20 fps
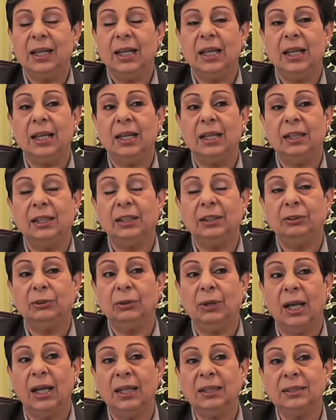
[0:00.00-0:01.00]

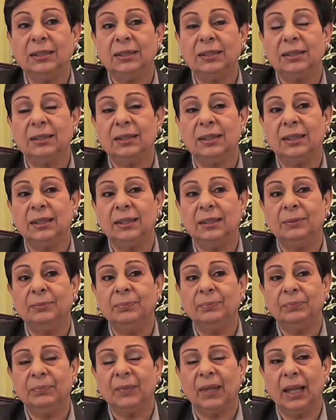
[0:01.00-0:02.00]
To us,
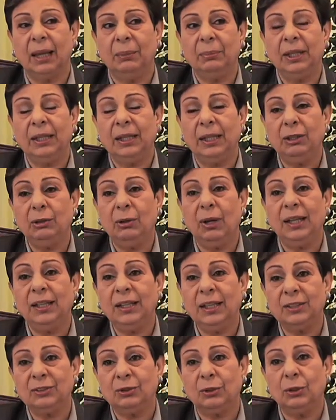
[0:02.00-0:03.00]
I mean, the UN
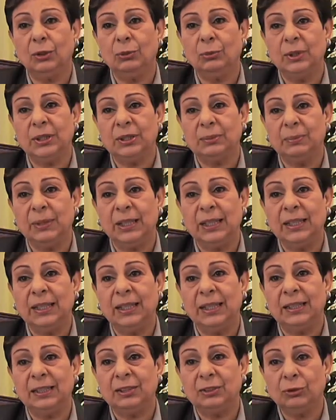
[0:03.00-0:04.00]
has always
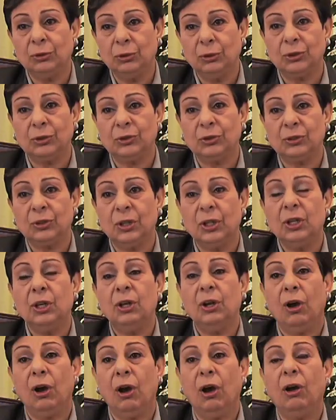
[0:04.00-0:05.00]
been the source
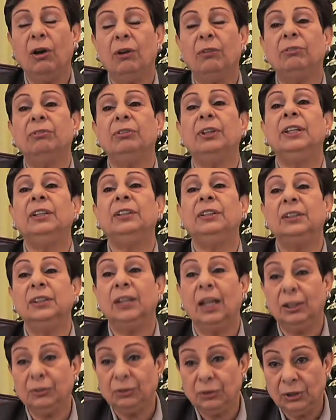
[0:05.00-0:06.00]
of
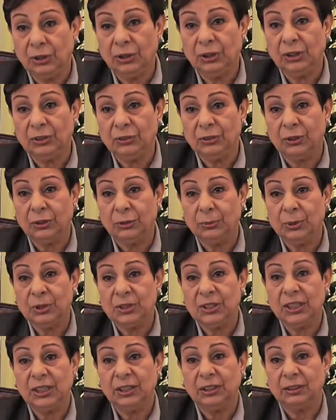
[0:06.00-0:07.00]
international
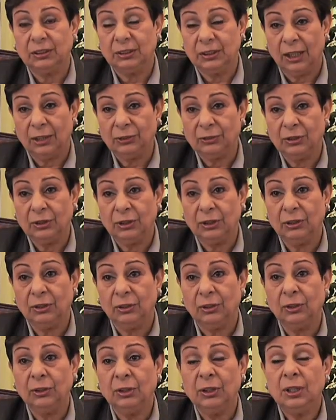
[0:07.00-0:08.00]
legitimacy, international
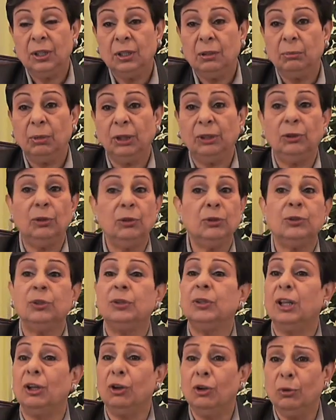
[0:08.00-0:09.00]
law, but
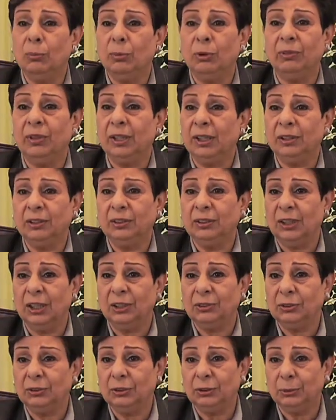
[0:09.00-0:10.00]
also the home of the
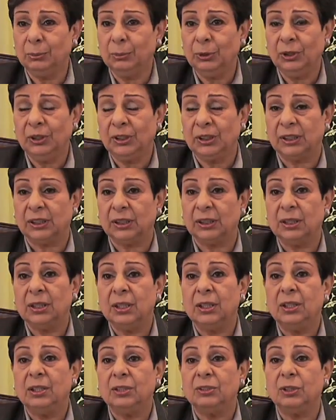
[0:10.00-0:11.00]
international community.
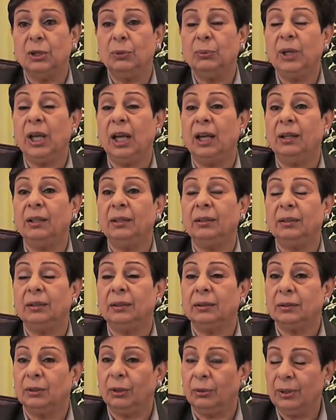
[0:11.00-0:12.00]
So we are
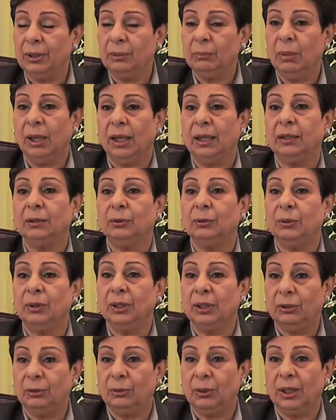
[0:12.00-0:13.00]
going back to
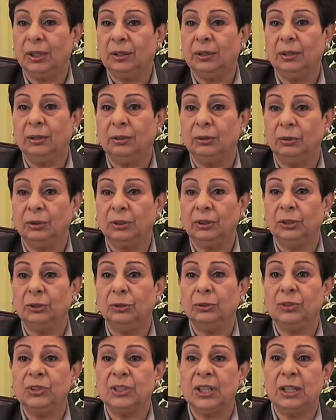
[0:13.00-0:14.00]
the UN in order
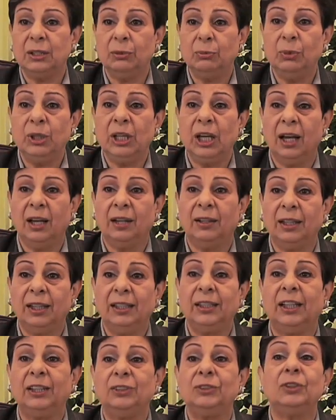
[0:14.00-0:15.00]
to say we are
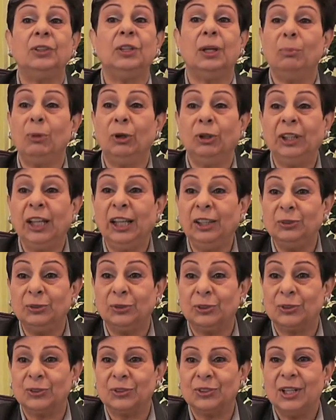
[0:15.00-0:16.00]
a nation among
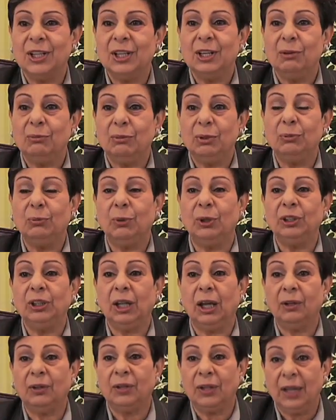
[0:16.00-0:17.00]
nations. We
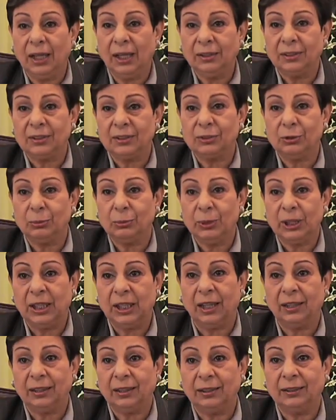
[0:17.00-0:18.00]
want our rights to be
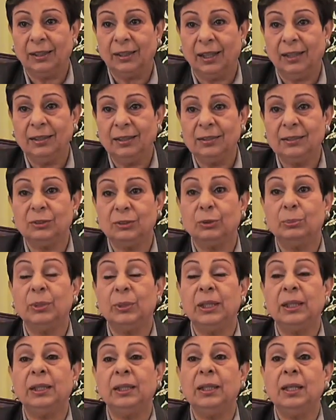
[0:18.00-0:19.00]
recognized, to
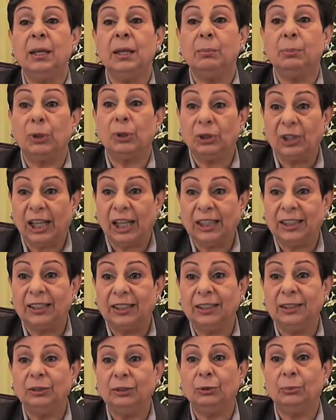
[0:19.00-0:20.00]
be
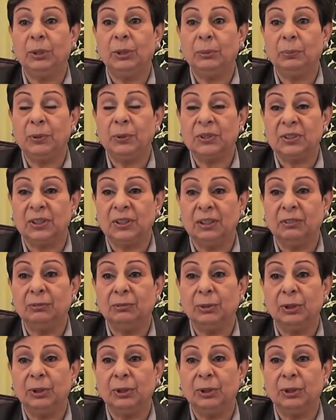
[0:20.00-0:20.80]
protected, to be preserved,